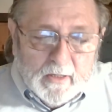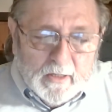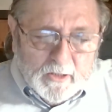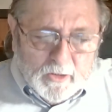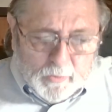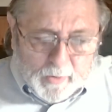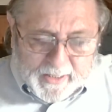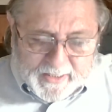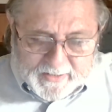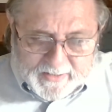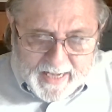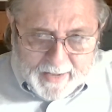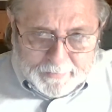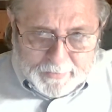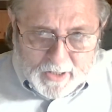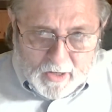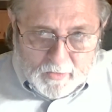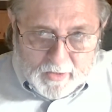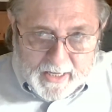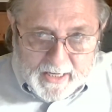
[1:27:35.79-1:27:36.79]
to accept
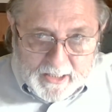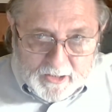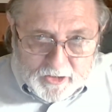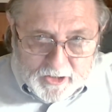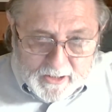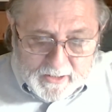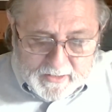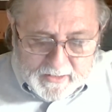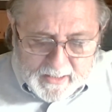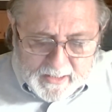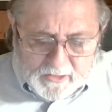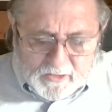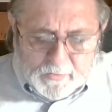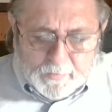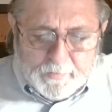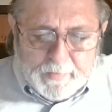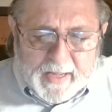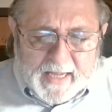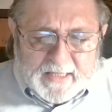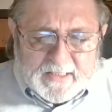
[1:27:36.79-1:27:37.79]
donations and to
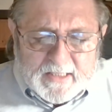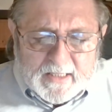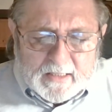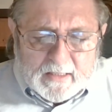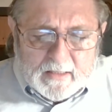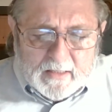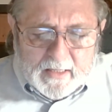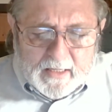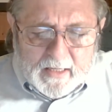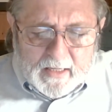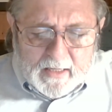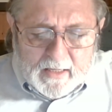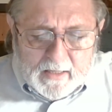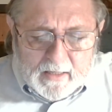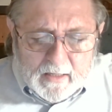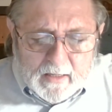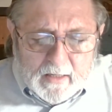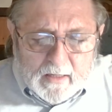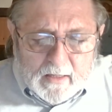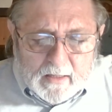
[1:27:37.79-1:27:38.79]
basically
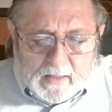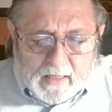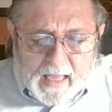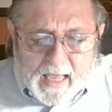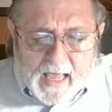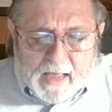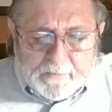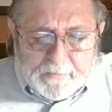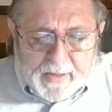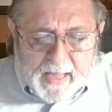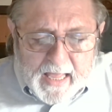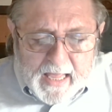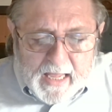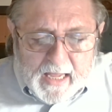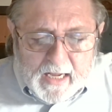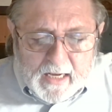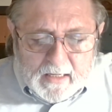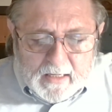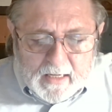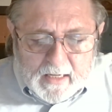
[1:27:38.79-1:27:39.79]

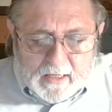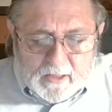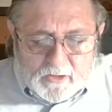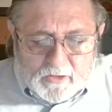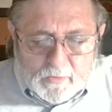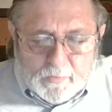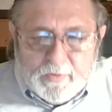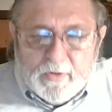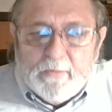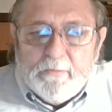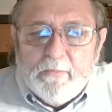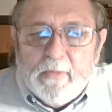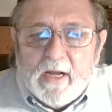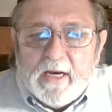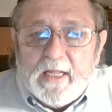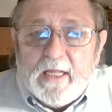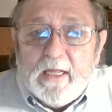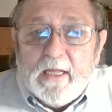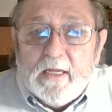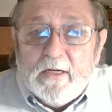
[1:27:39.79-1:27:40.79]
campaign and to put
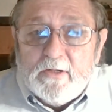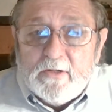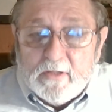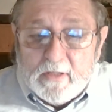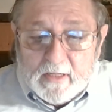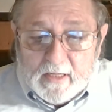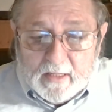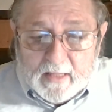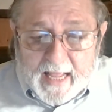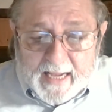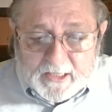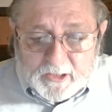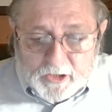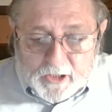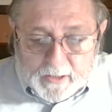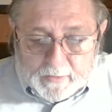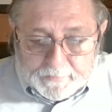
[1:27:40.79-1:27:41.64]
money into the election.